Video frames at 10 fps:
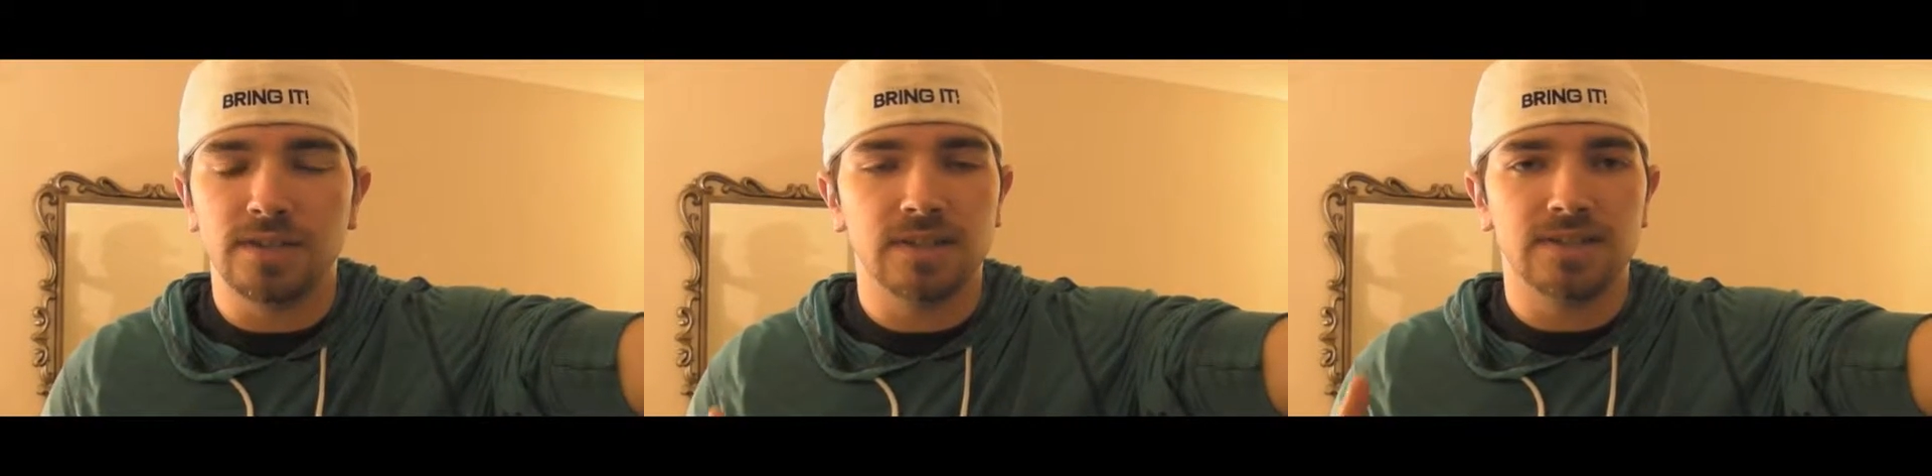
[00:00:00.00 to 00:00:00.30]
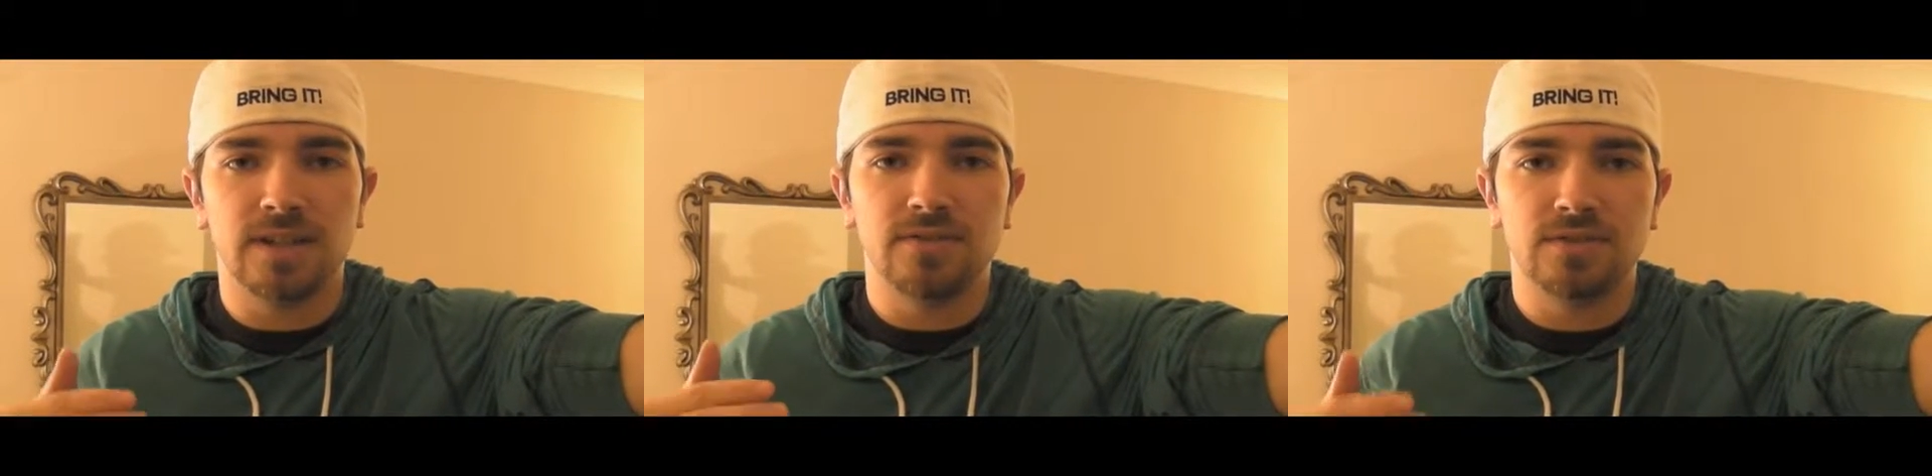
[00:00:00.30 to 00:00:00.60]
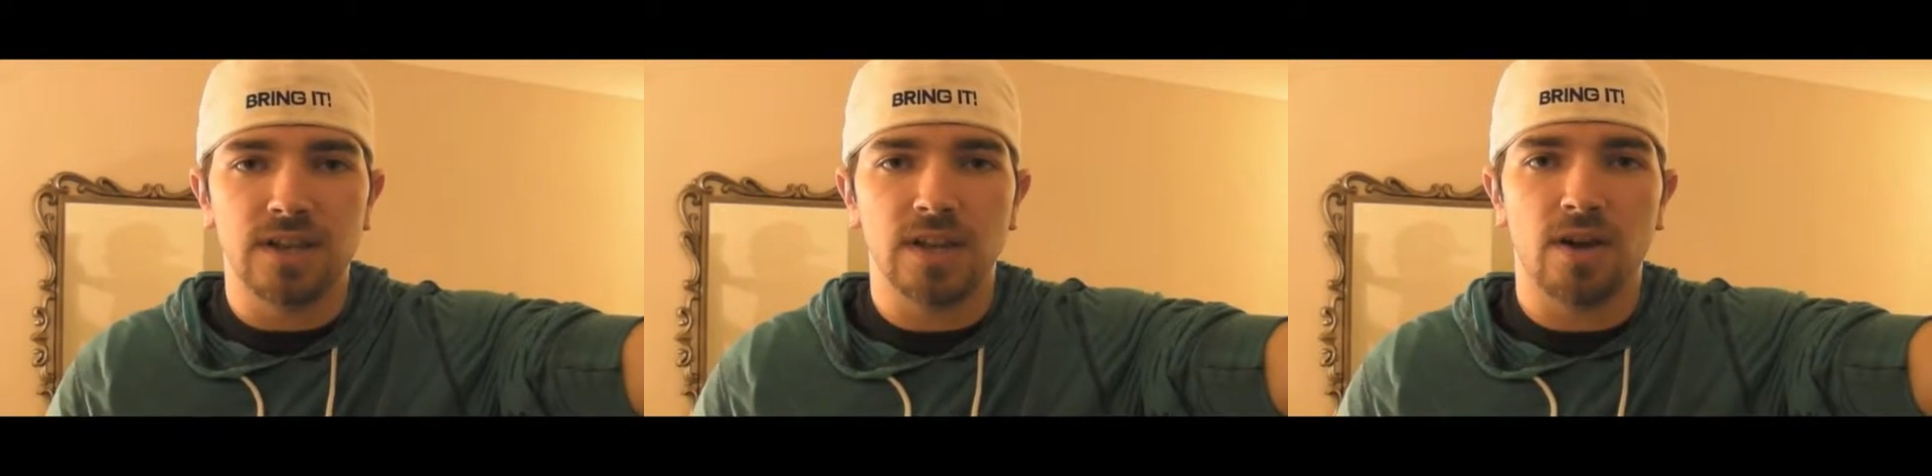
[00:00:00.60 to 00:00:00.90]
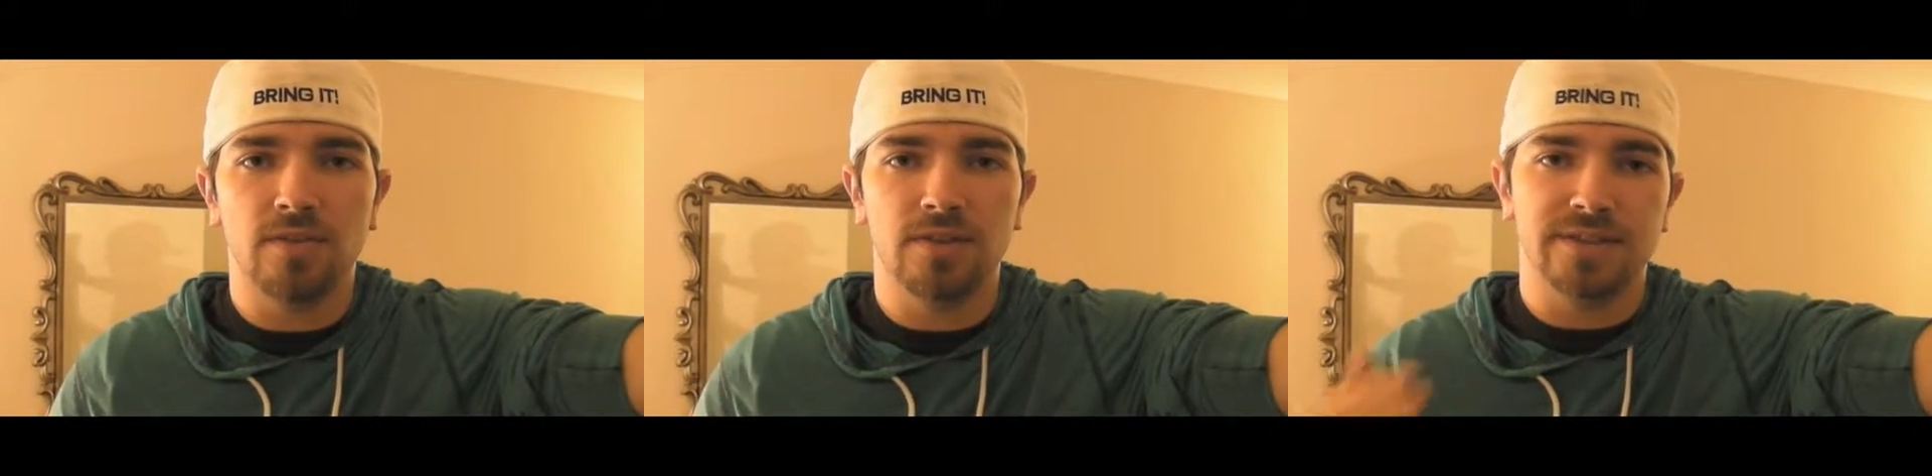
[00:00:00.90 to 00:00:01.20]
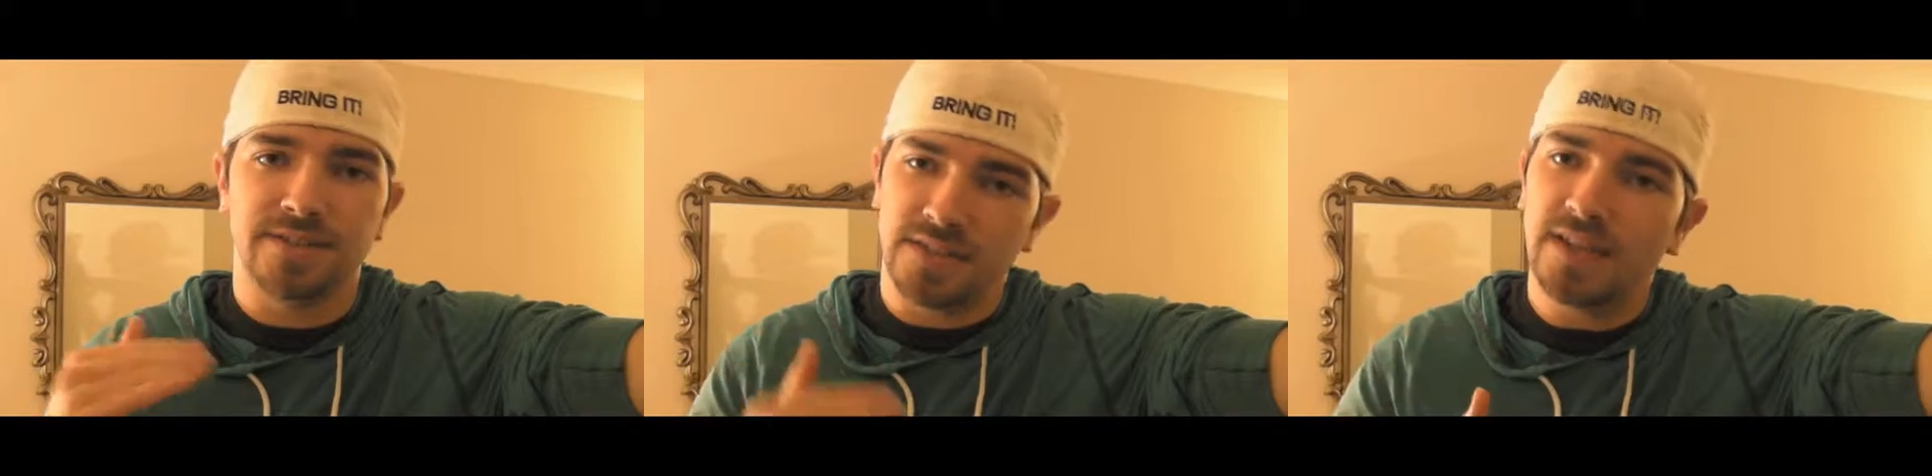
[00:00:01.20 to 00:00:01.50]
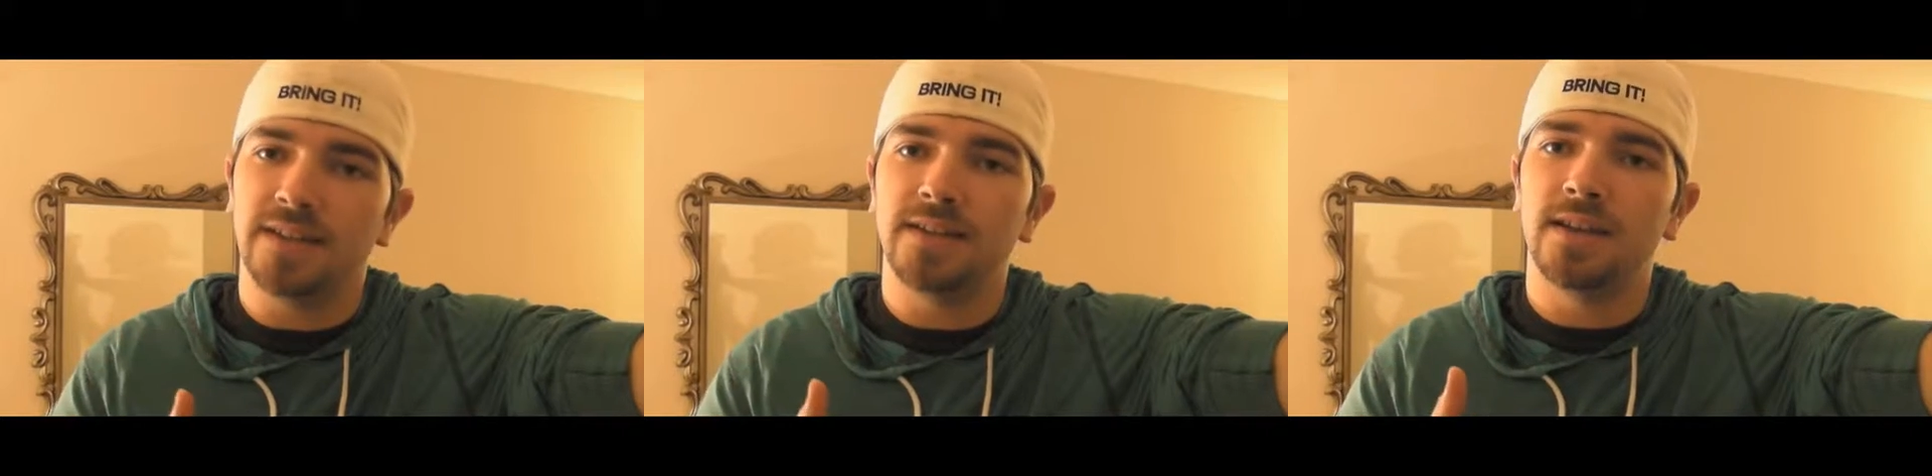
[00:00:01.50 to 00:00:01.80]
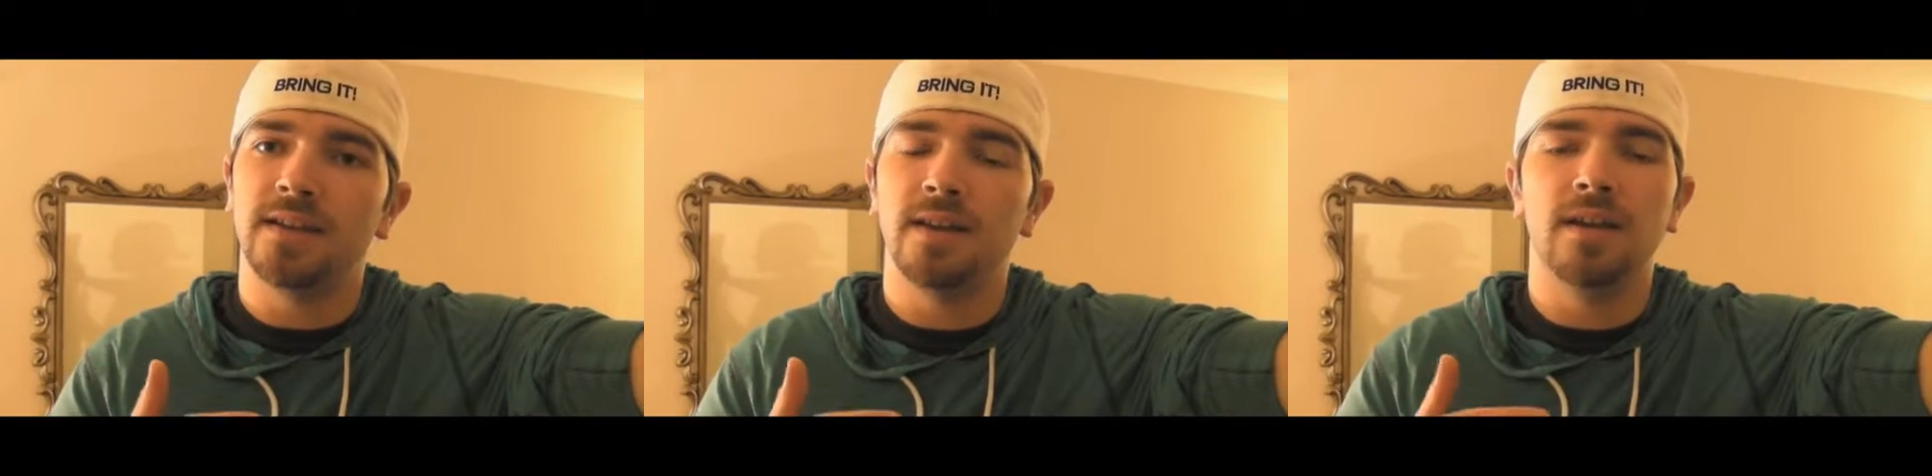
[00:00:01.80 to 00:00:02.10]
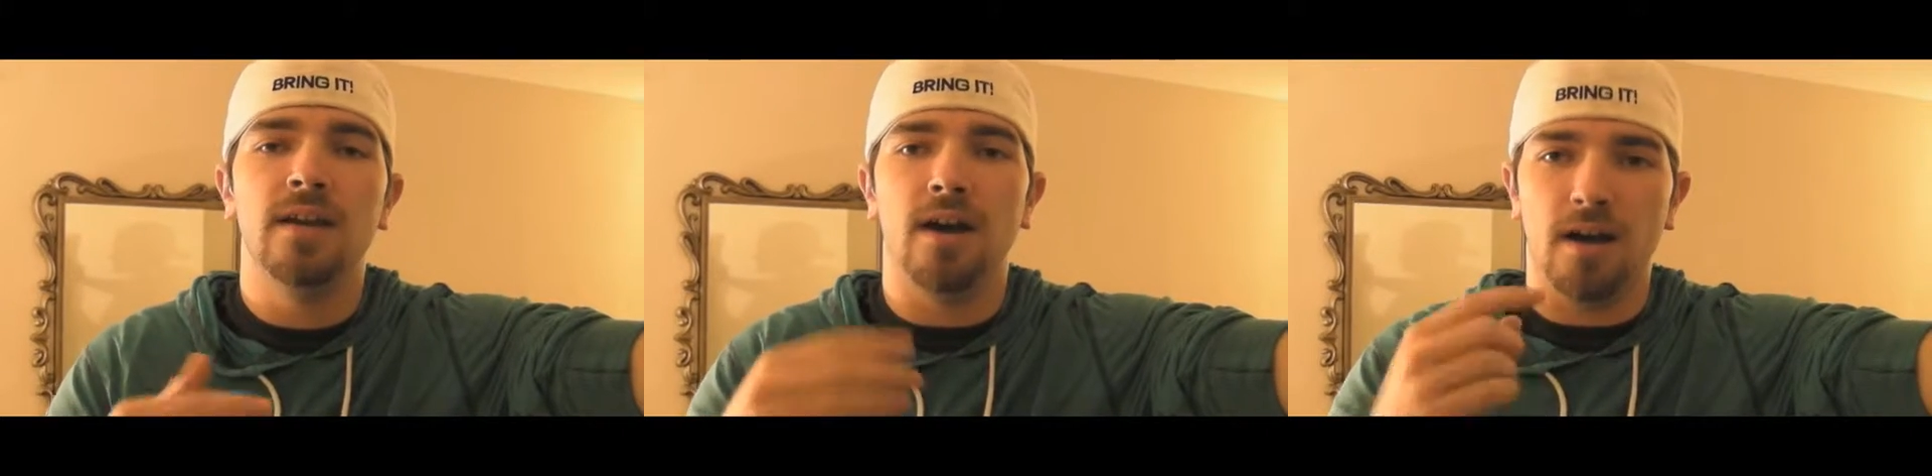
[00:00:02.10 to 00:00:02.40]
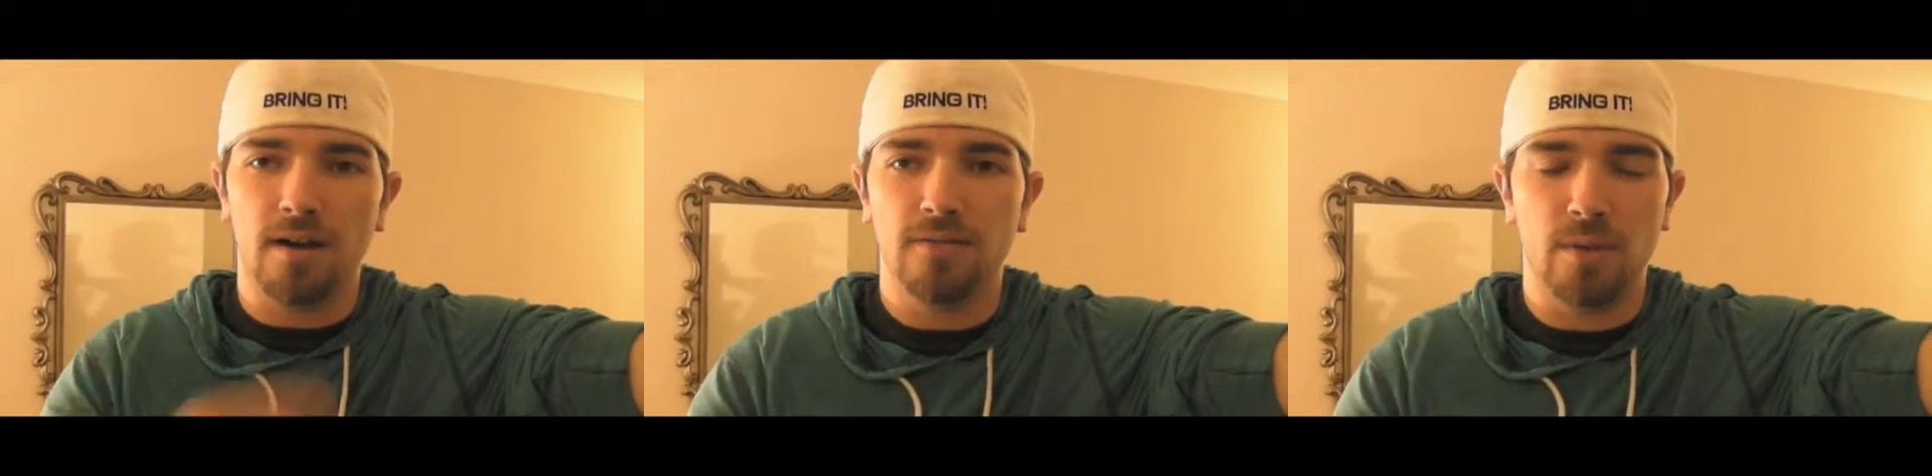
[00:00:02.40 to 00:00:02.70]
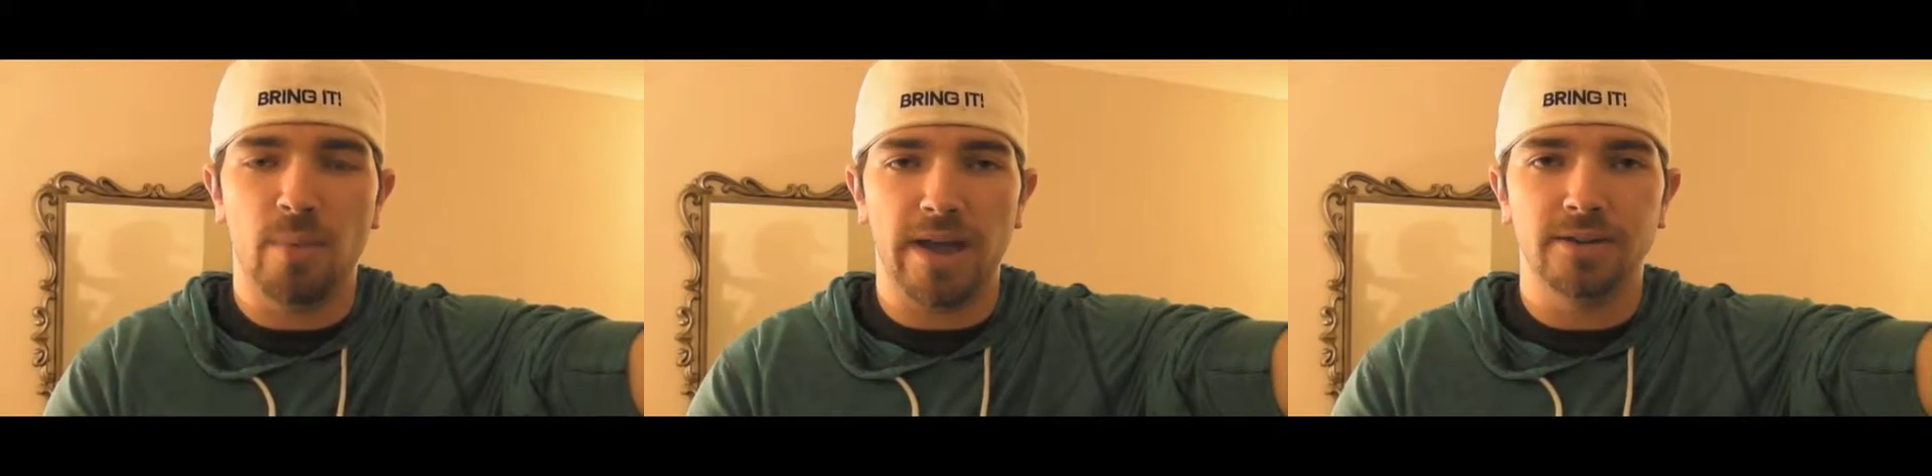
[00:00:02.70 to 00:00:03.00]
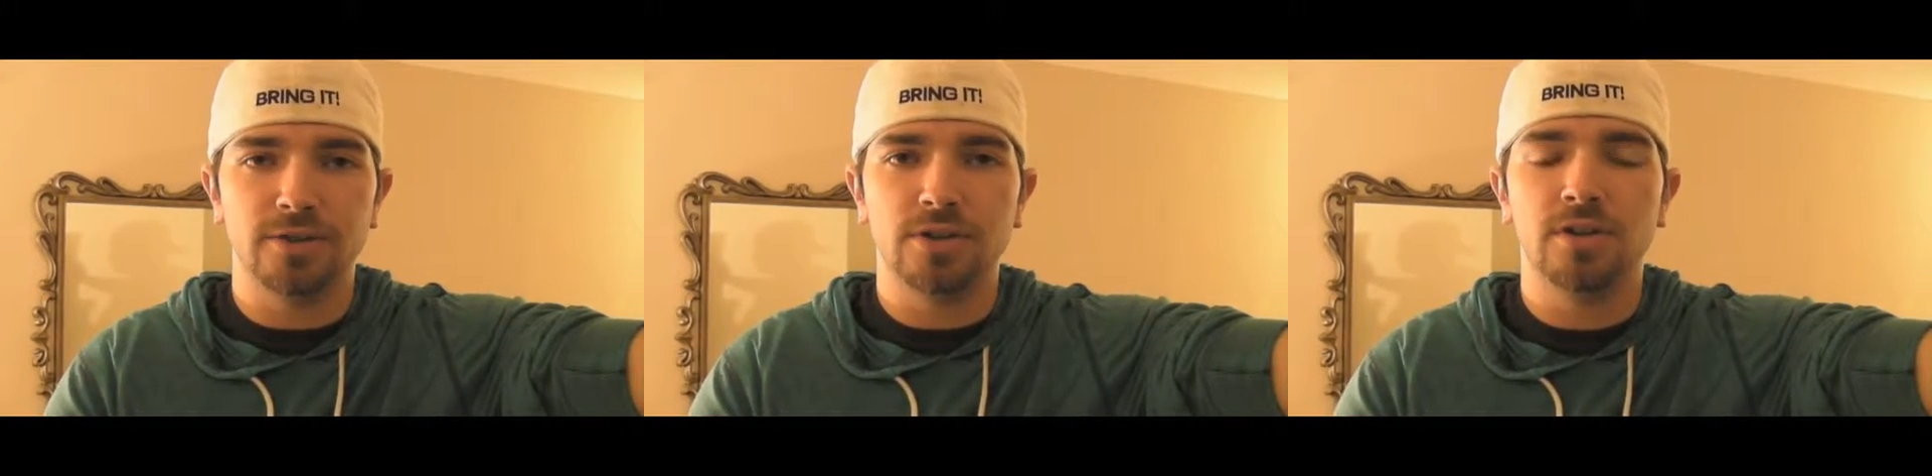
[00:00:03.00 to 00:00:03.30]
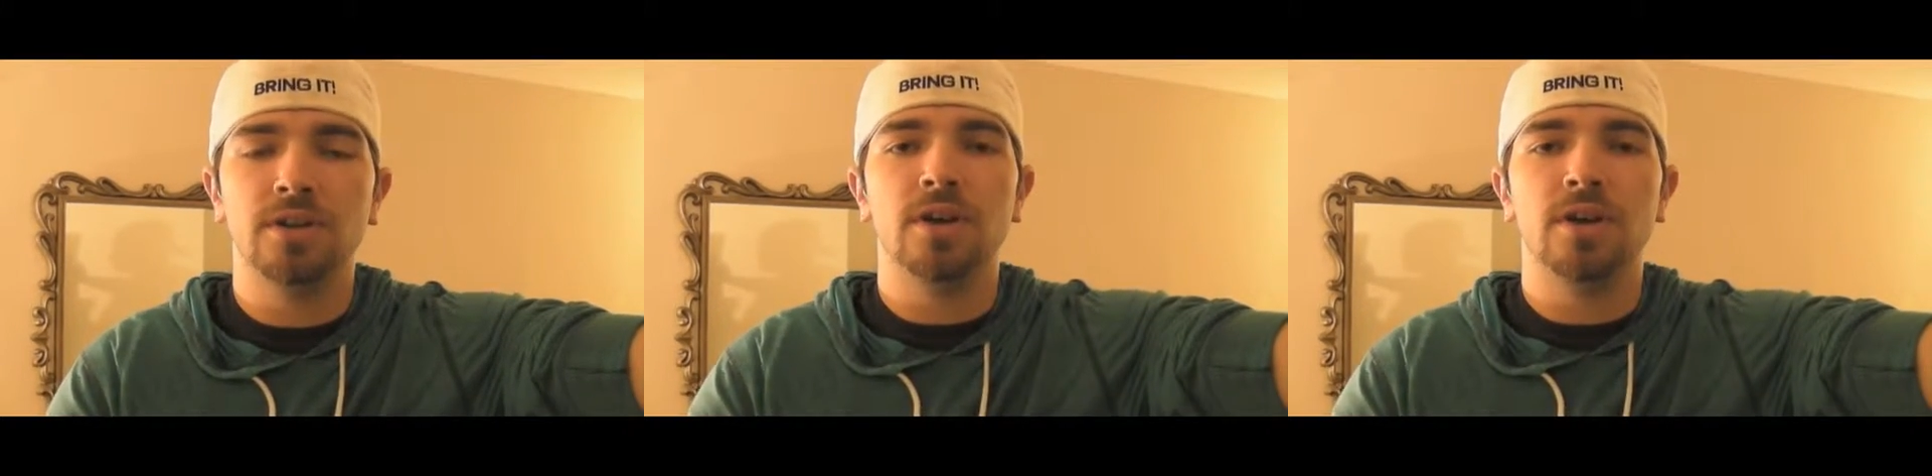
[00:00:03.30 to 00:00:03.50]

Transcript: instead of sitting on the seat of the bench,